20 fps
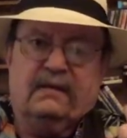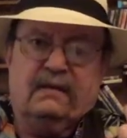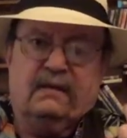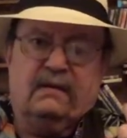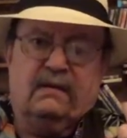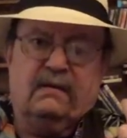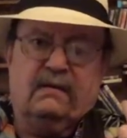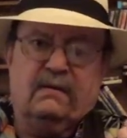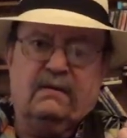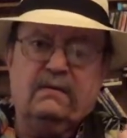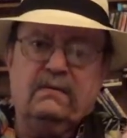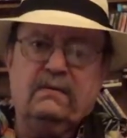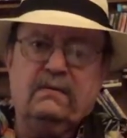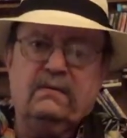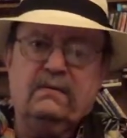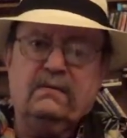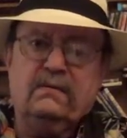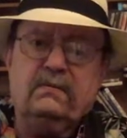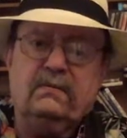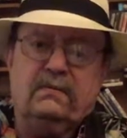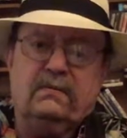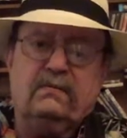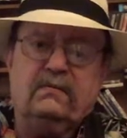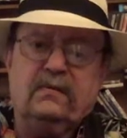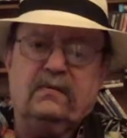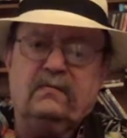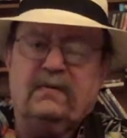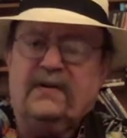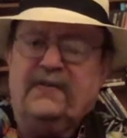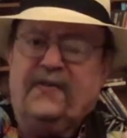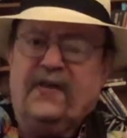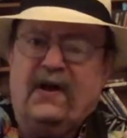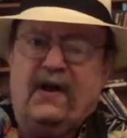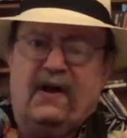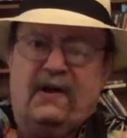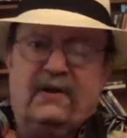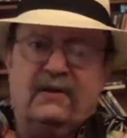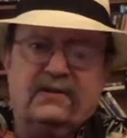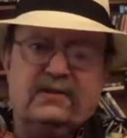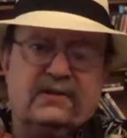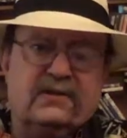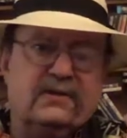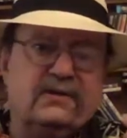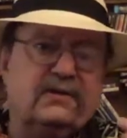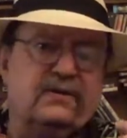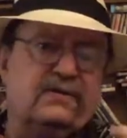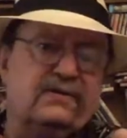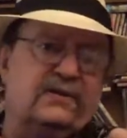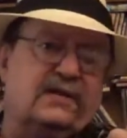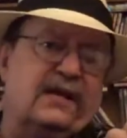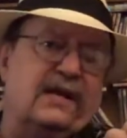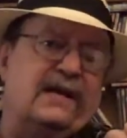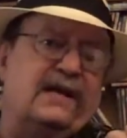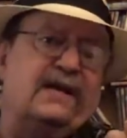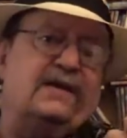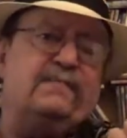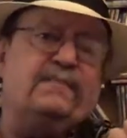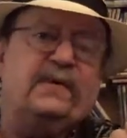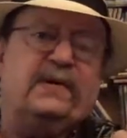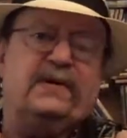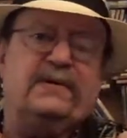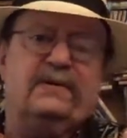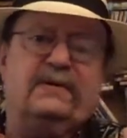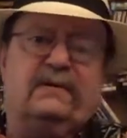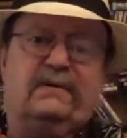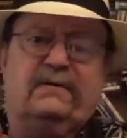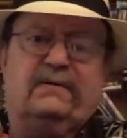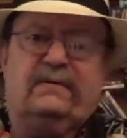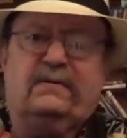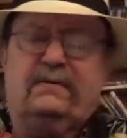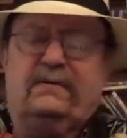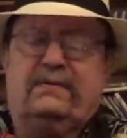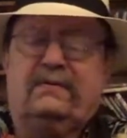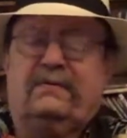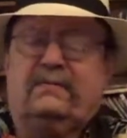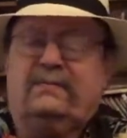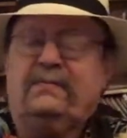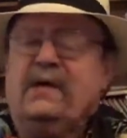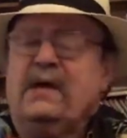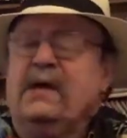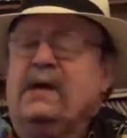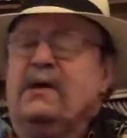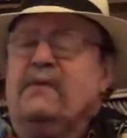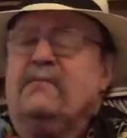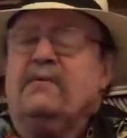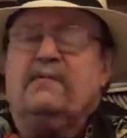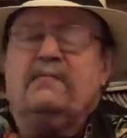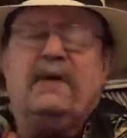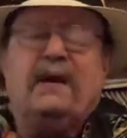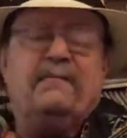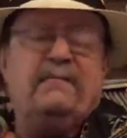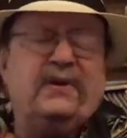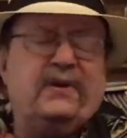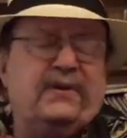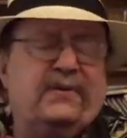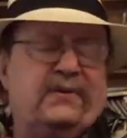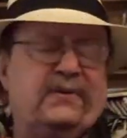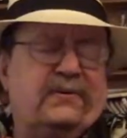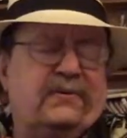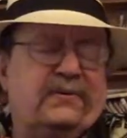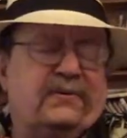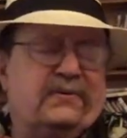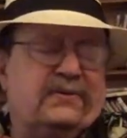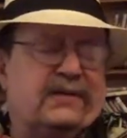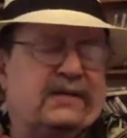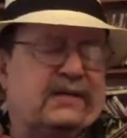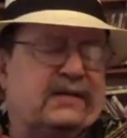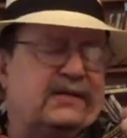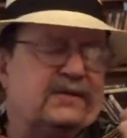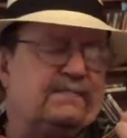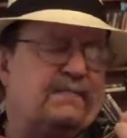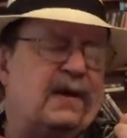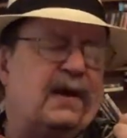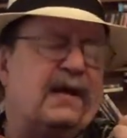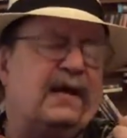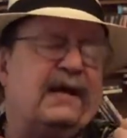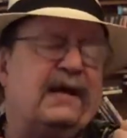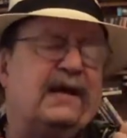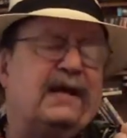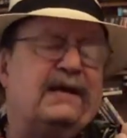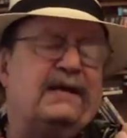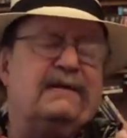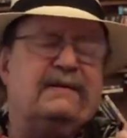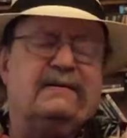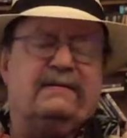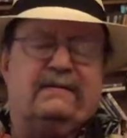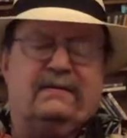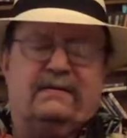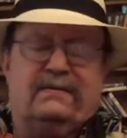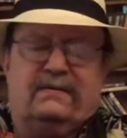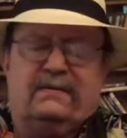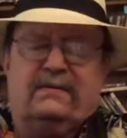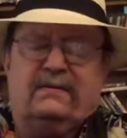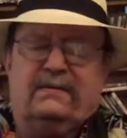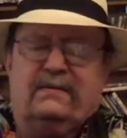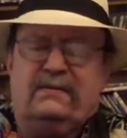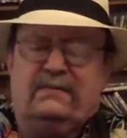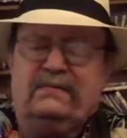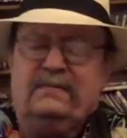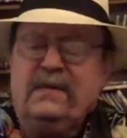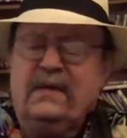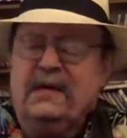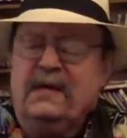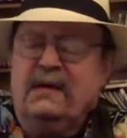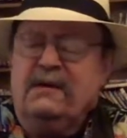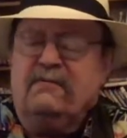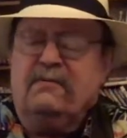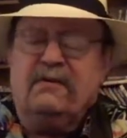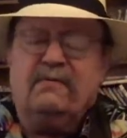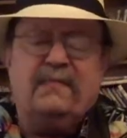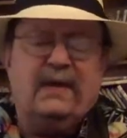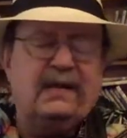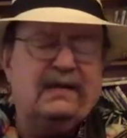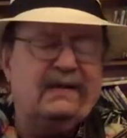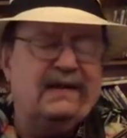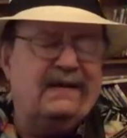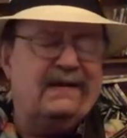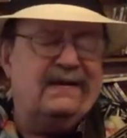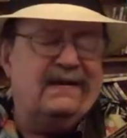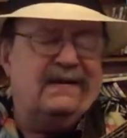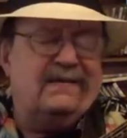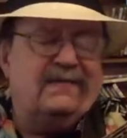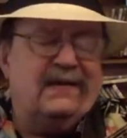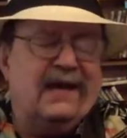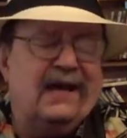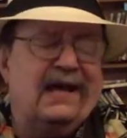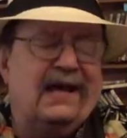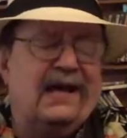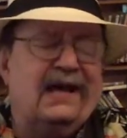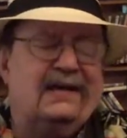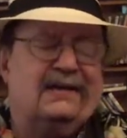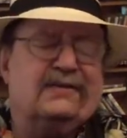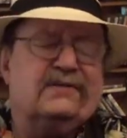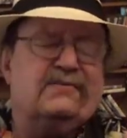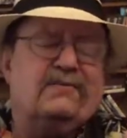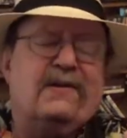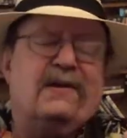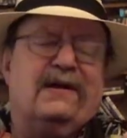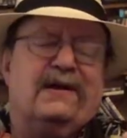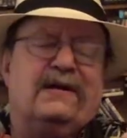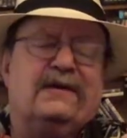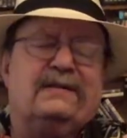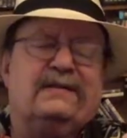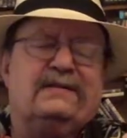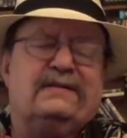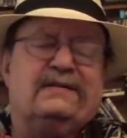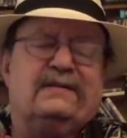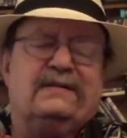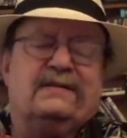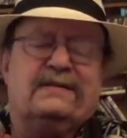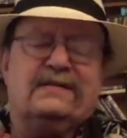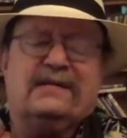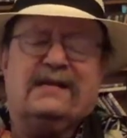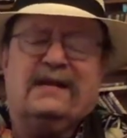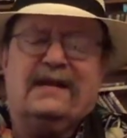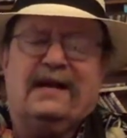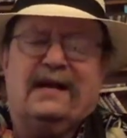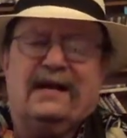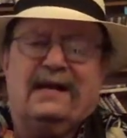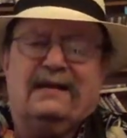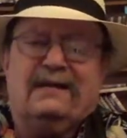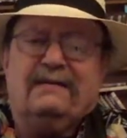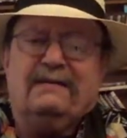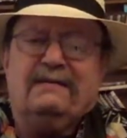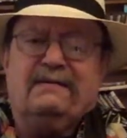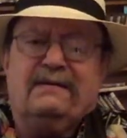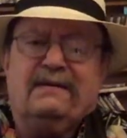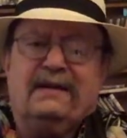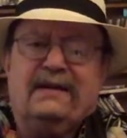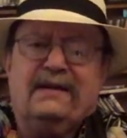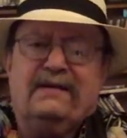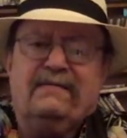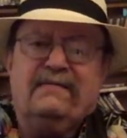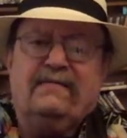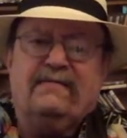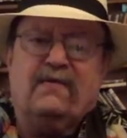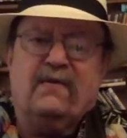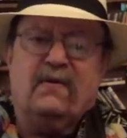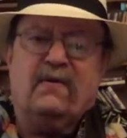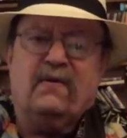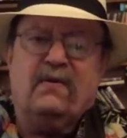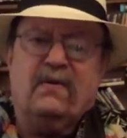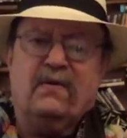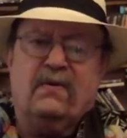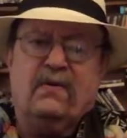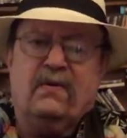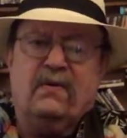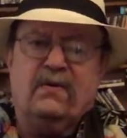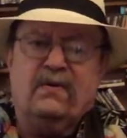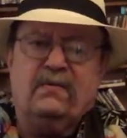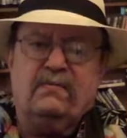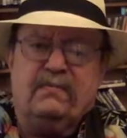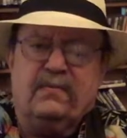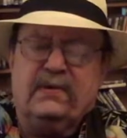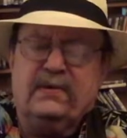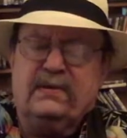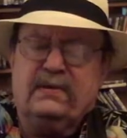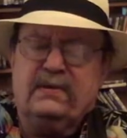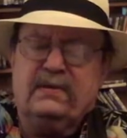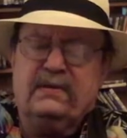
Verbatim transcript: Home where my thoughts are escaping, home where my music's playing, home where my love lies waiting silently for me.